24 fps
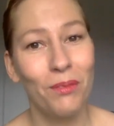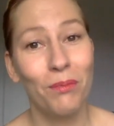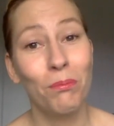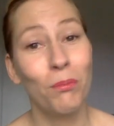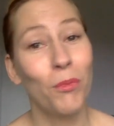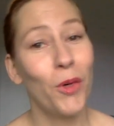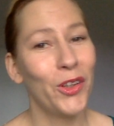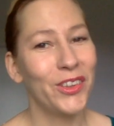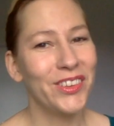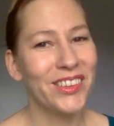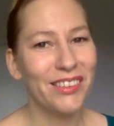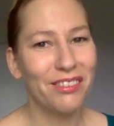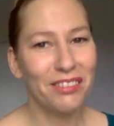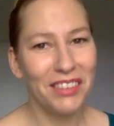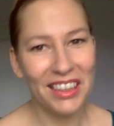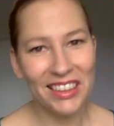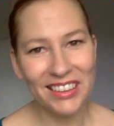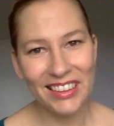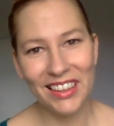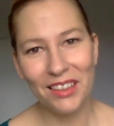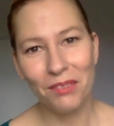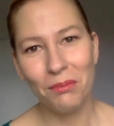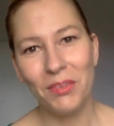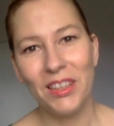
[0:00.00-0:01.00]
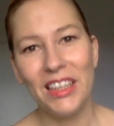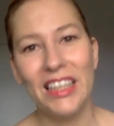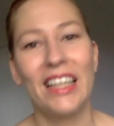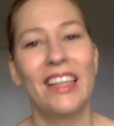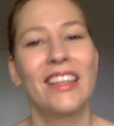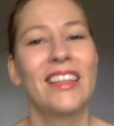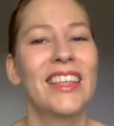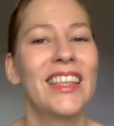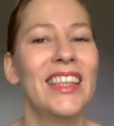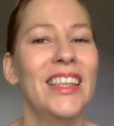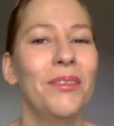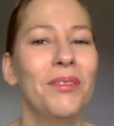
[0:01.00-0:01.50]
motivating me and
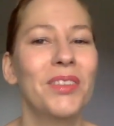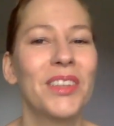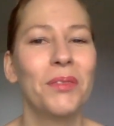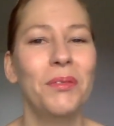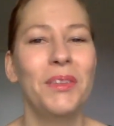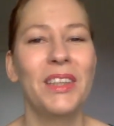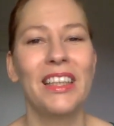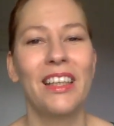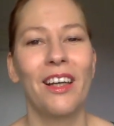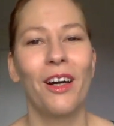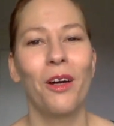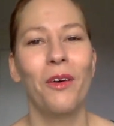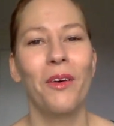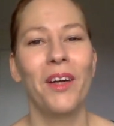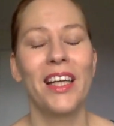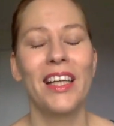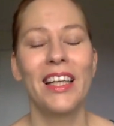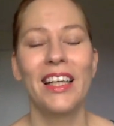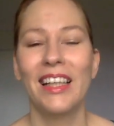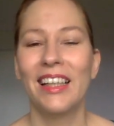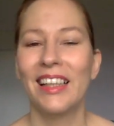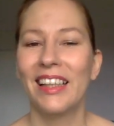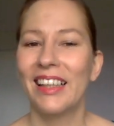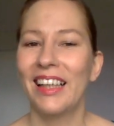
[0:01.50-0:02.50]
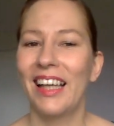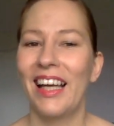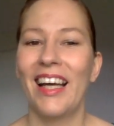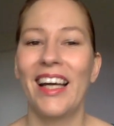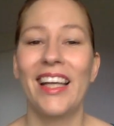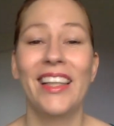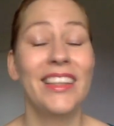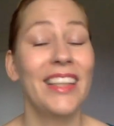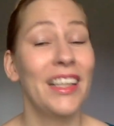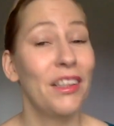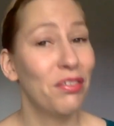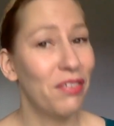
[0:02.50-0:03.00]
keeps me going.
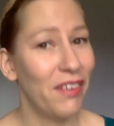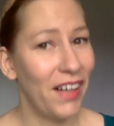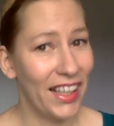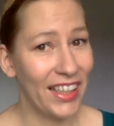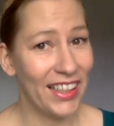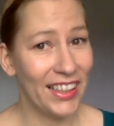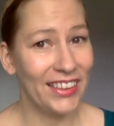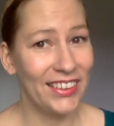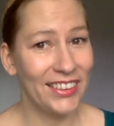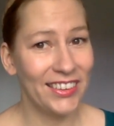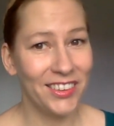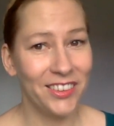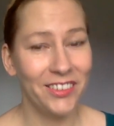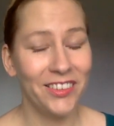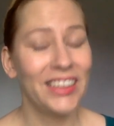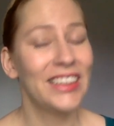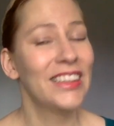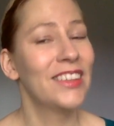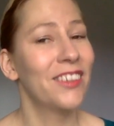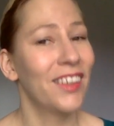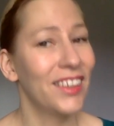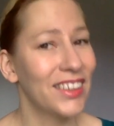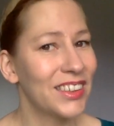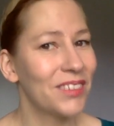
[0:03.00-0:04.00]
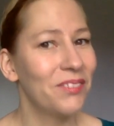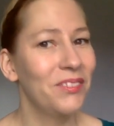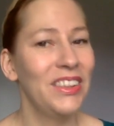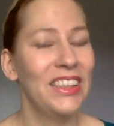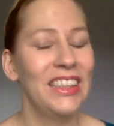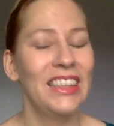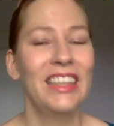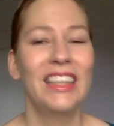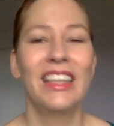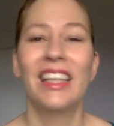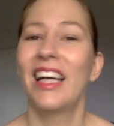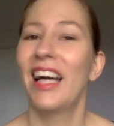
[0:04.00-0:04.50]
And if I can do it, trust me,
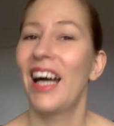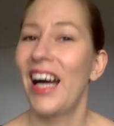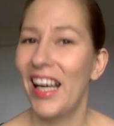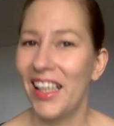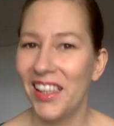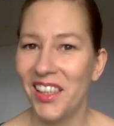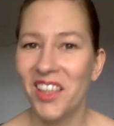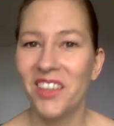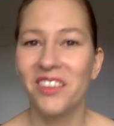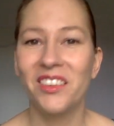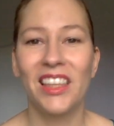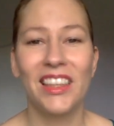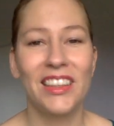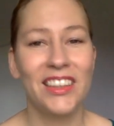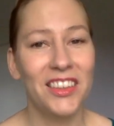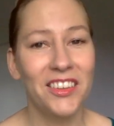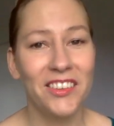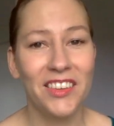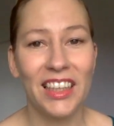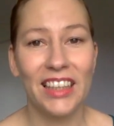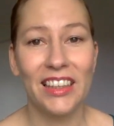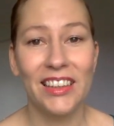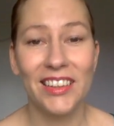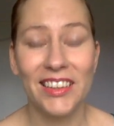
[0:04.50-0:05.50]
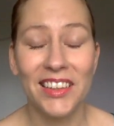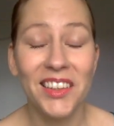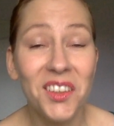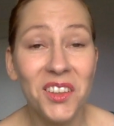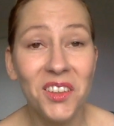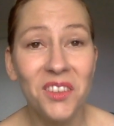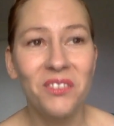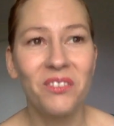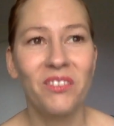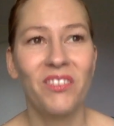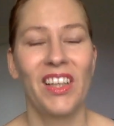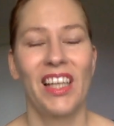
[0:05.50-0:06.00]
I know that you can too.